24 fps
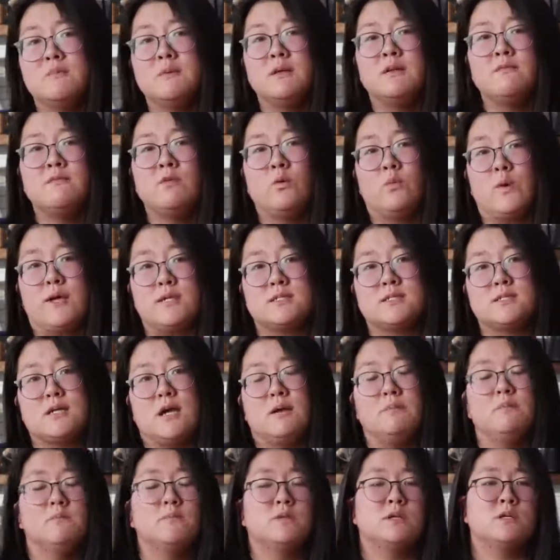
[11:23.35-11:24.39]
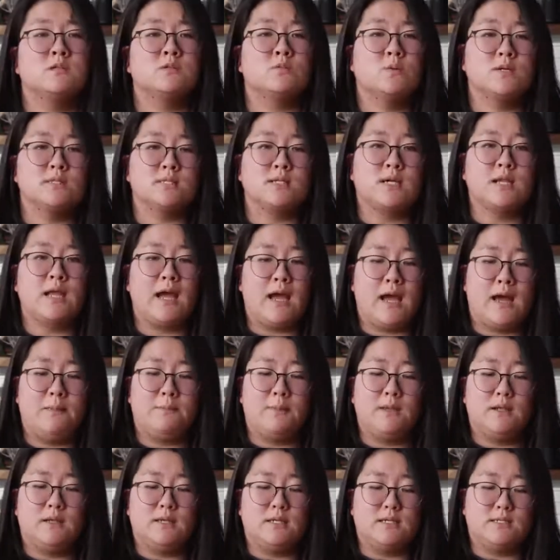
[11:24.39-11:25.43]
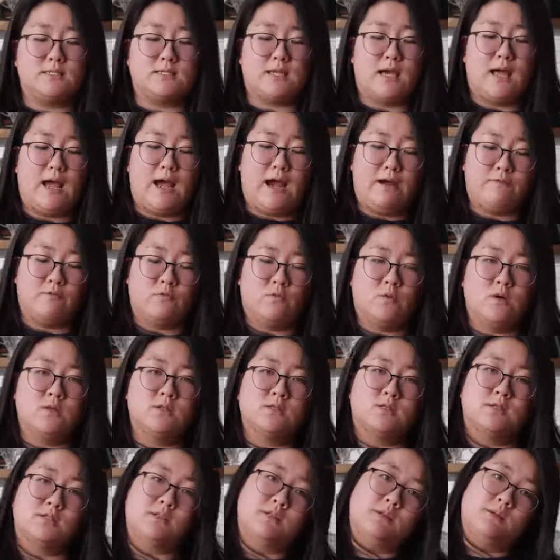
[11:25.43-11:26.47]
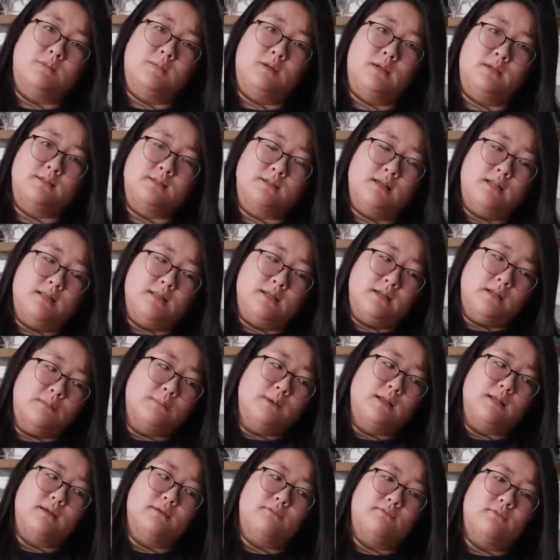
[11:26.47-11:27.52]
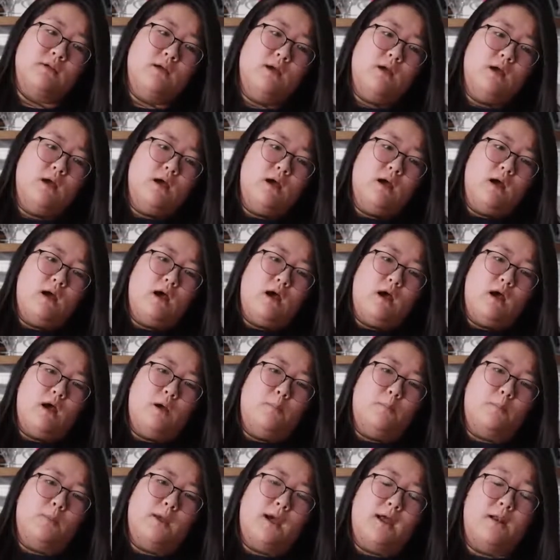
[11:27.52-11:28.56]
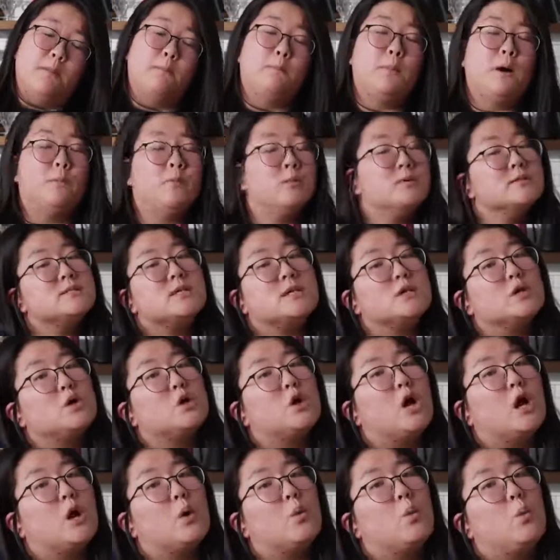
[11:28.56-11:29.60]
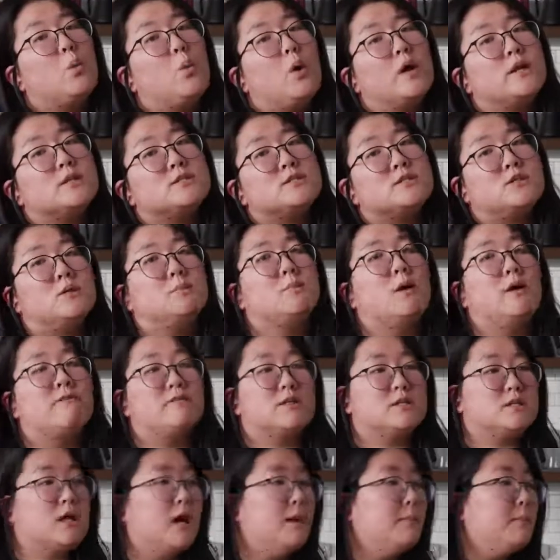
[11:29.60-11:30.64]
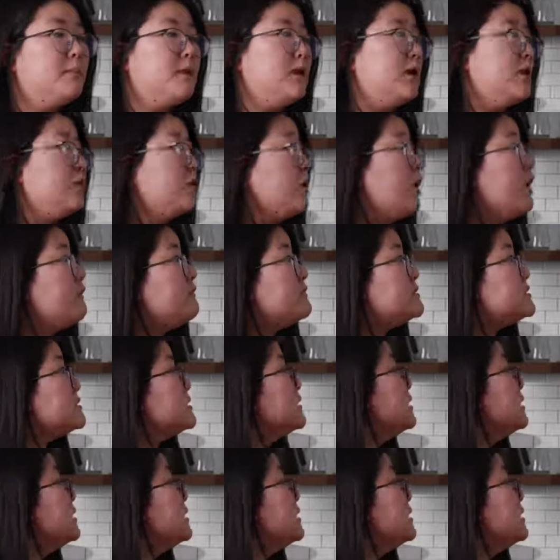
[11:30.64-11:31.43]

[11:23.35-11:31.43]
bit of a waste tub, because what's gonna happen is that afterwards, there's gonna be a little bit of kind of bubbles that you wanna scoop off the top, and you're obviously